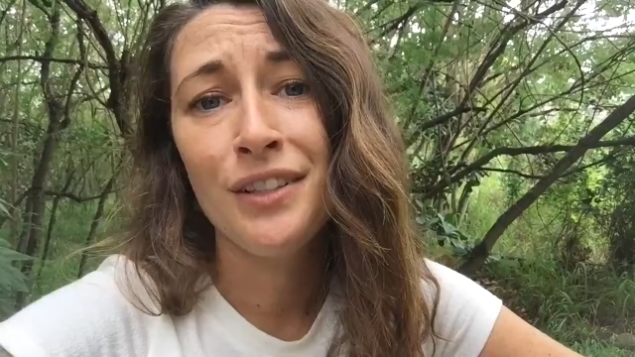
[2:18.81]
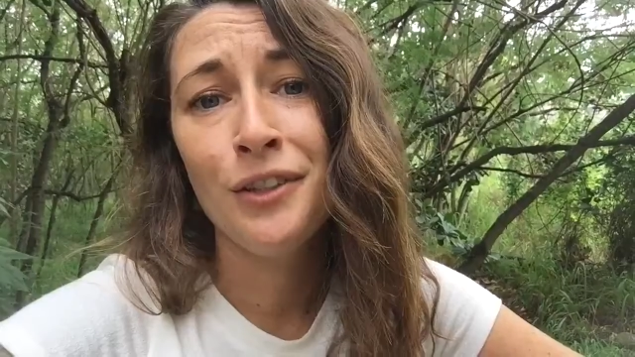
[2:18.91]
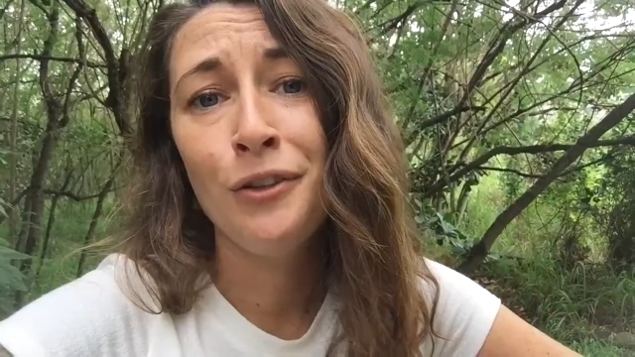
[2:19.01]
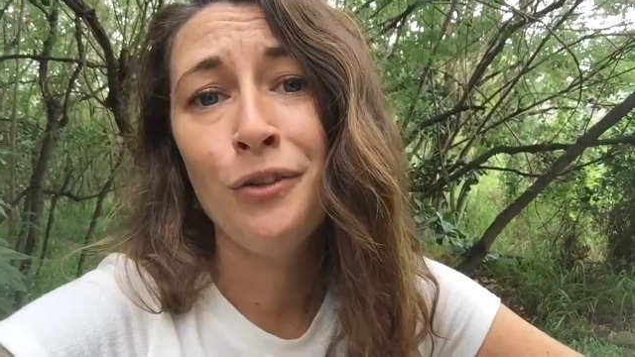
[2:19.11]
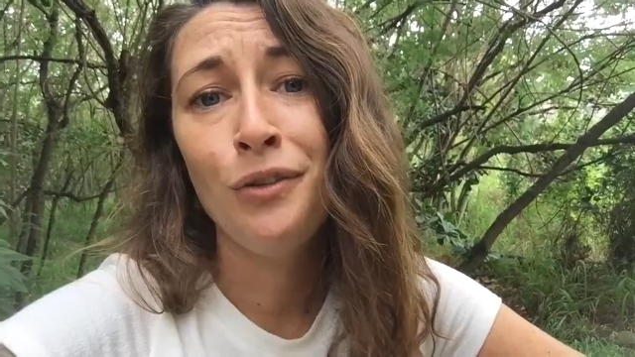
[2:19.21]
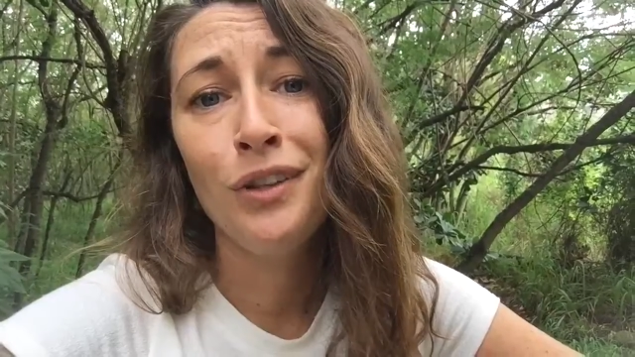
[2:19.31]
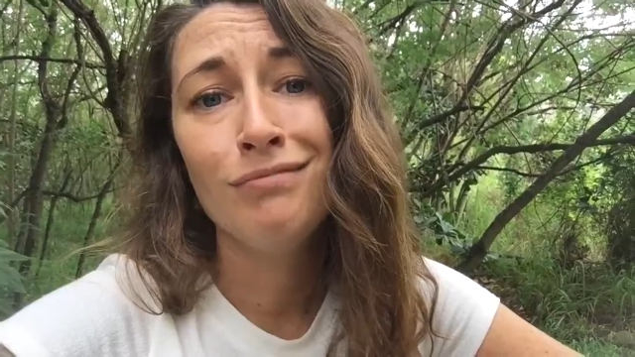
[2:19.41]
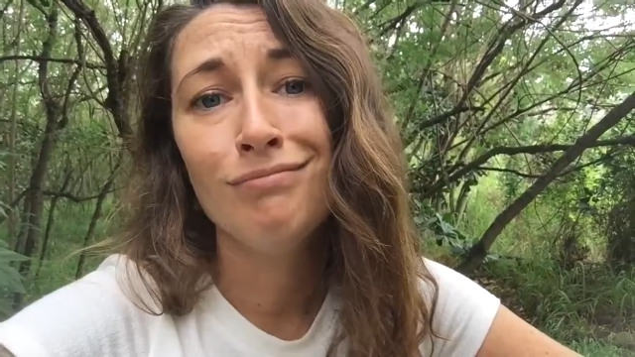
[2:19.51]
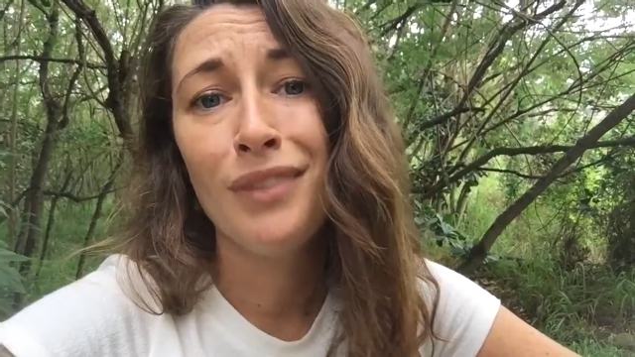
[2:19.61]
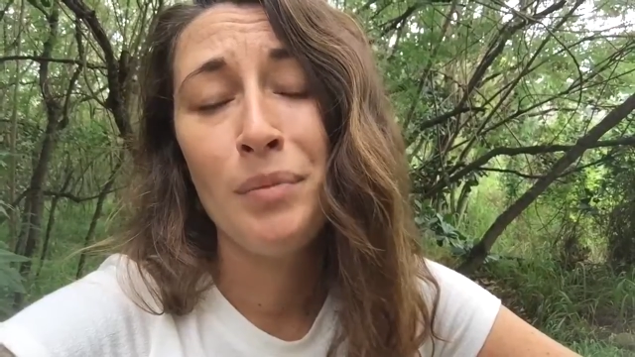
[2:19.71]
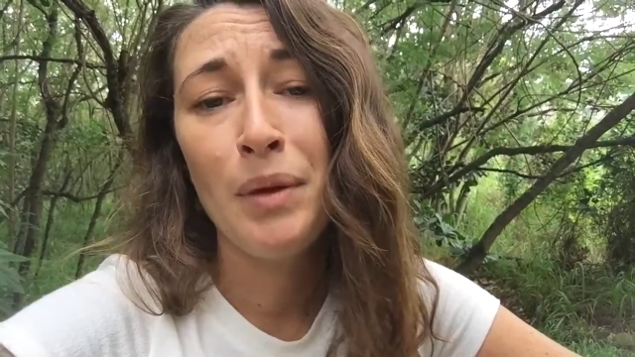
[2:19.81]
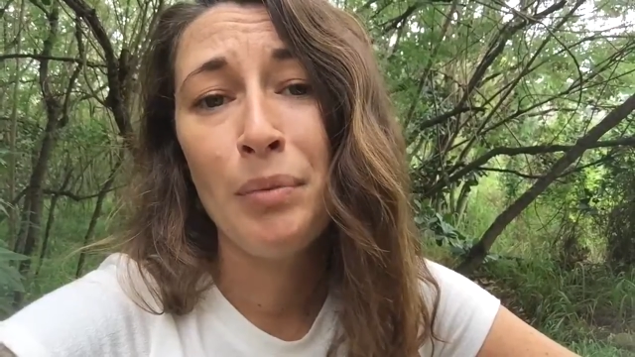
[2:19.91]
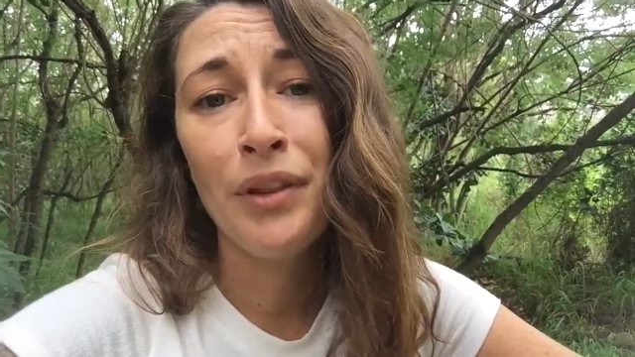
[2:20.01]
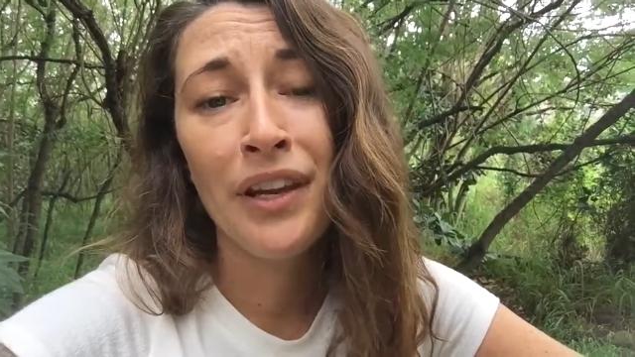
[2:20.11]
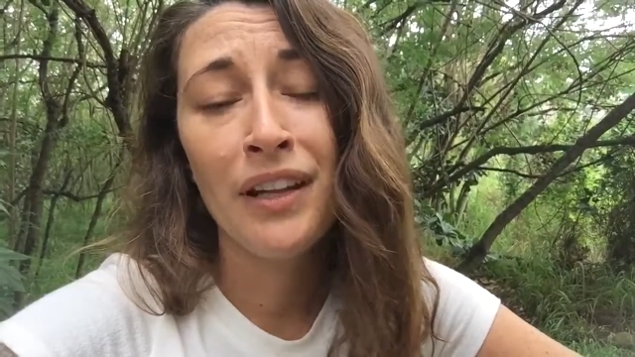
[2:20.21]
to the
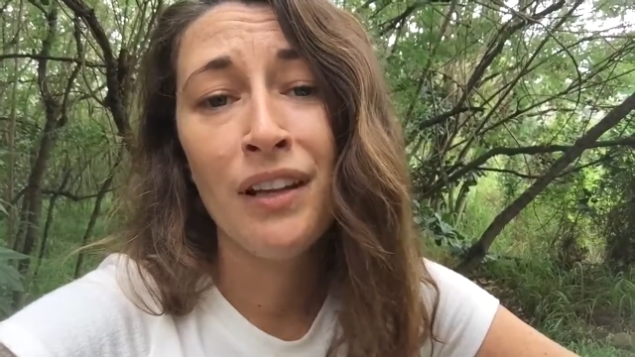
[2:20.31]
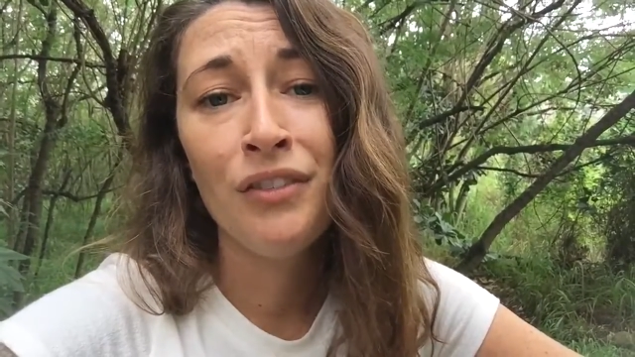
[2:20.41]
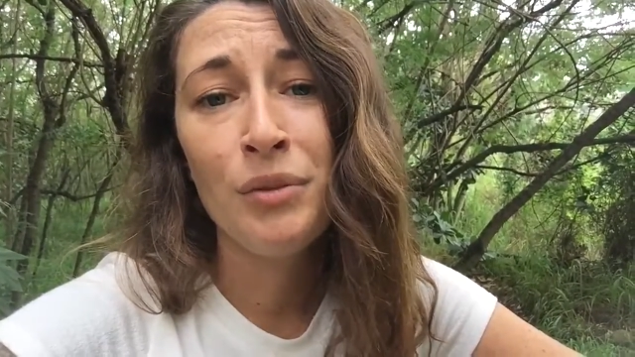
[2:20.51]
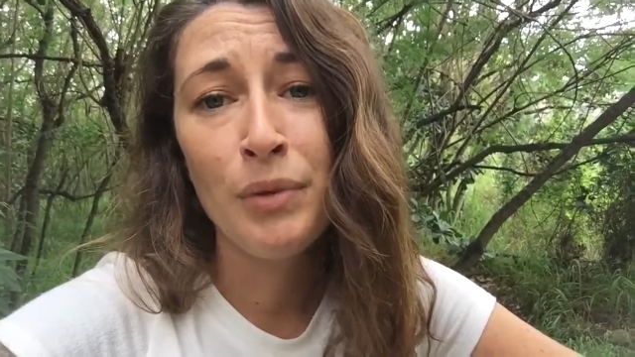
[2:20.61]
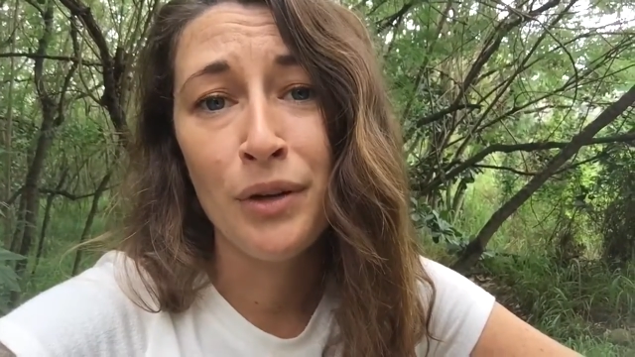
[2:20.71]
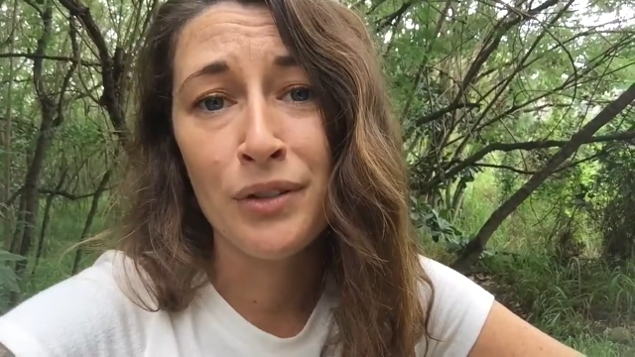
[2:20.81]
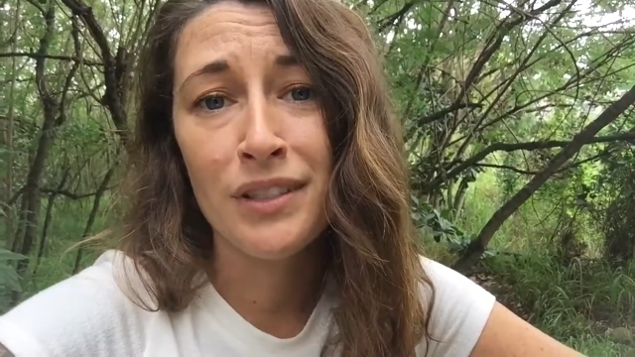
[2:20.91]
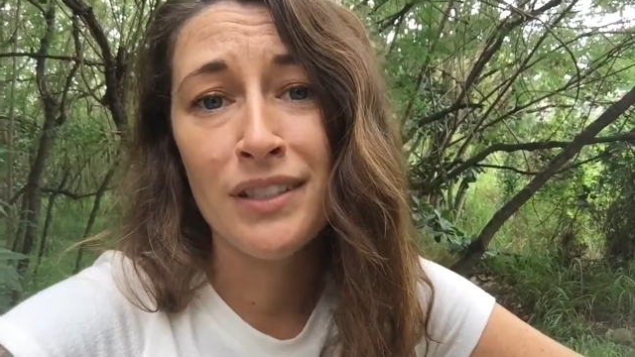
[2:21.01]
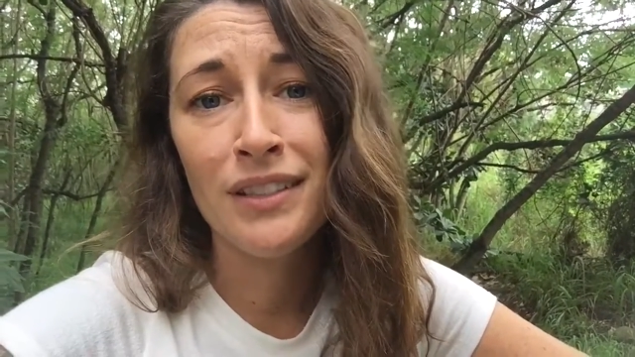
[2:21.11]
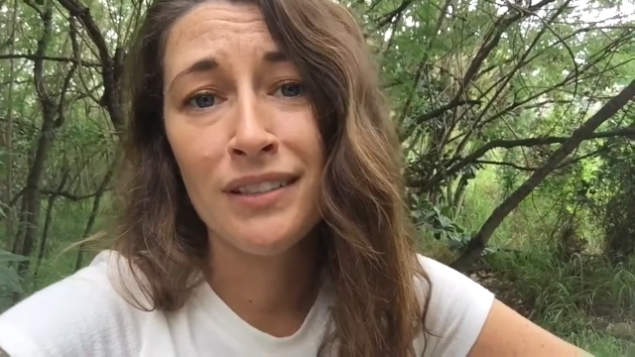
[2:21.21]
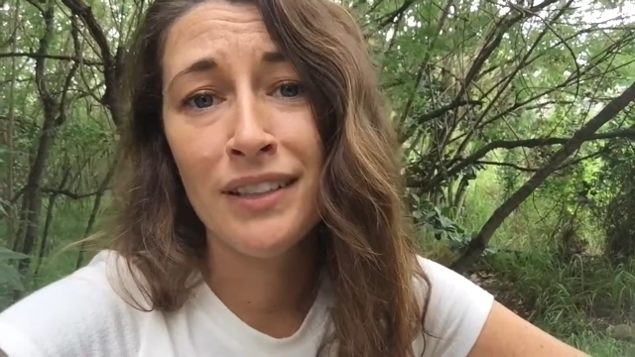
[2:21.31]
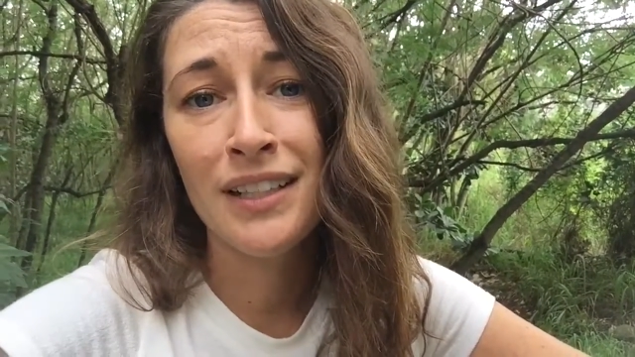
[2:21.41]
people that I love the most,